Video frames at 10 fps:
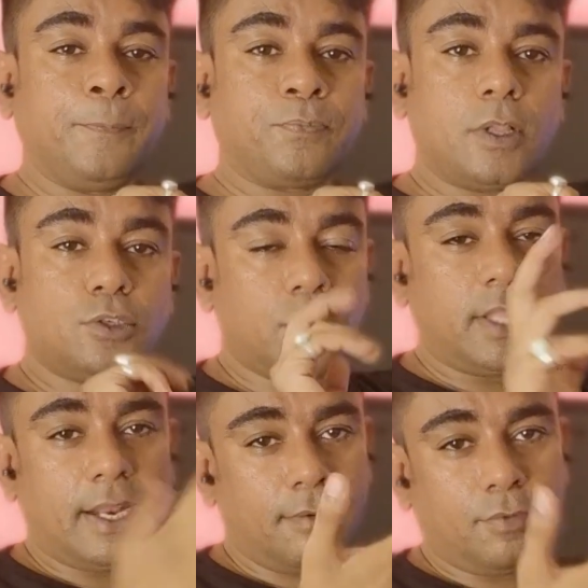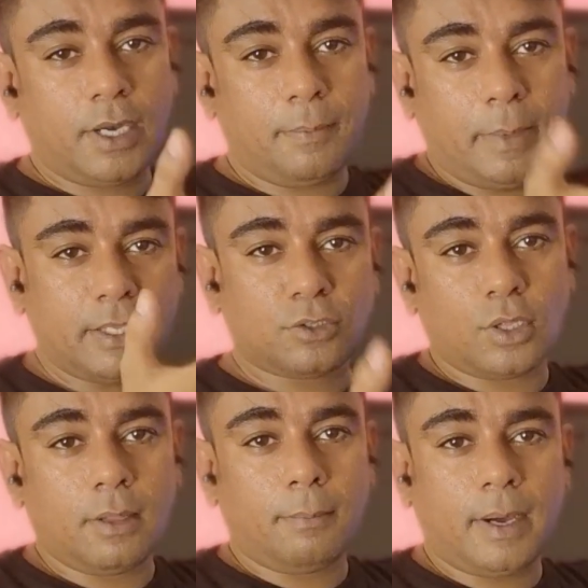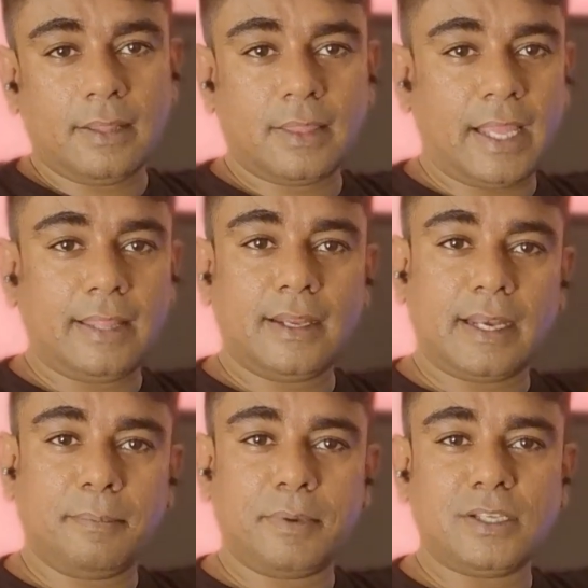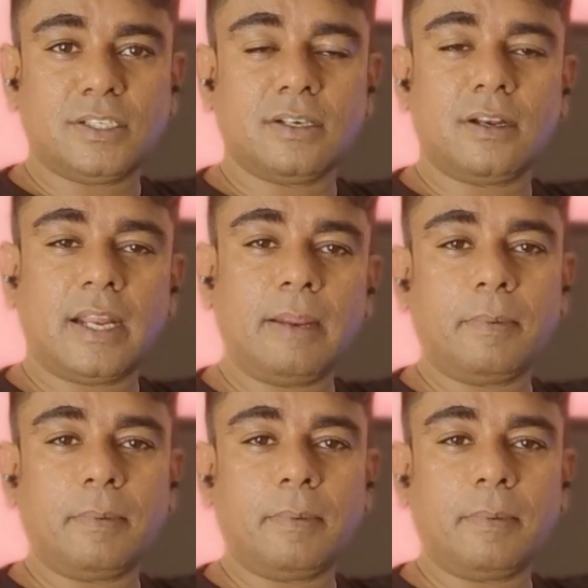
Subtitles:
So based on the month and the temperature, right?